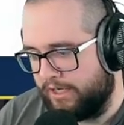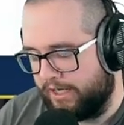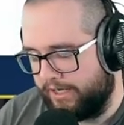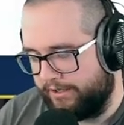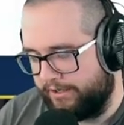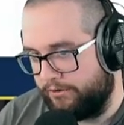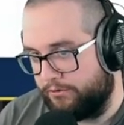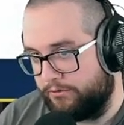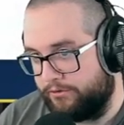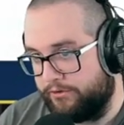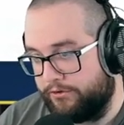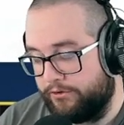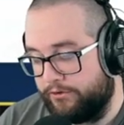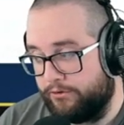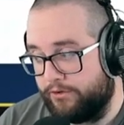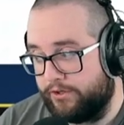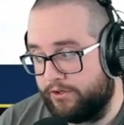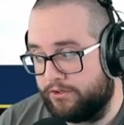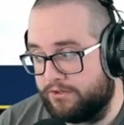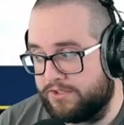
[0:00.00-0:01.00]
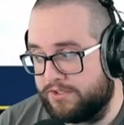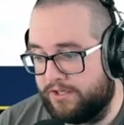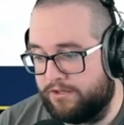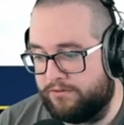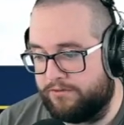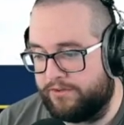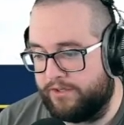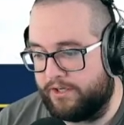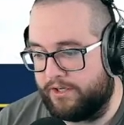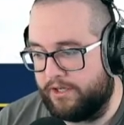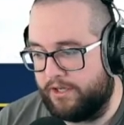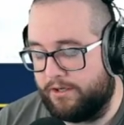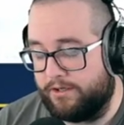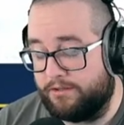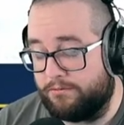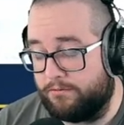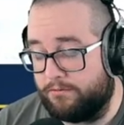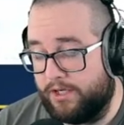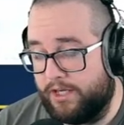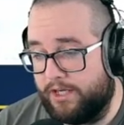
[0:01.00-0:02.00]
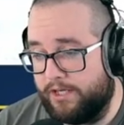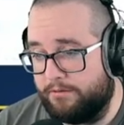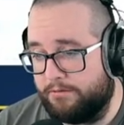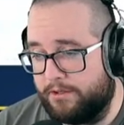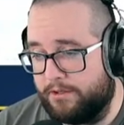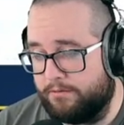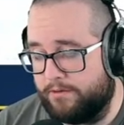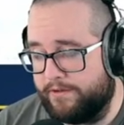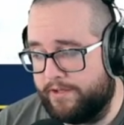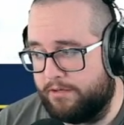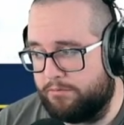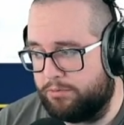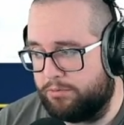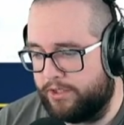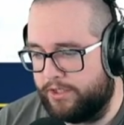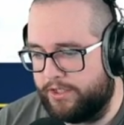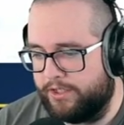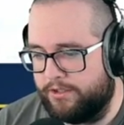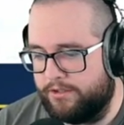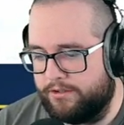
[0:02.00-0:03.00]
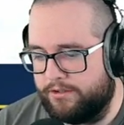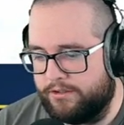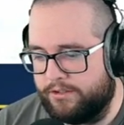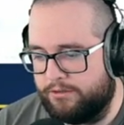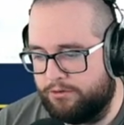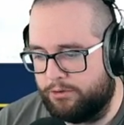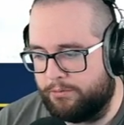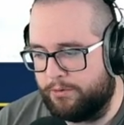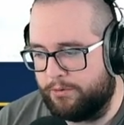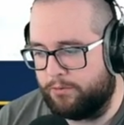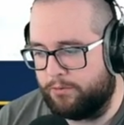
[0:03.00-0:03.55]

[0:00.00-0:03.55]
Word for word: I didn't know what to do there because I don't think I, I don't want I didn't want to run that play. That would have been a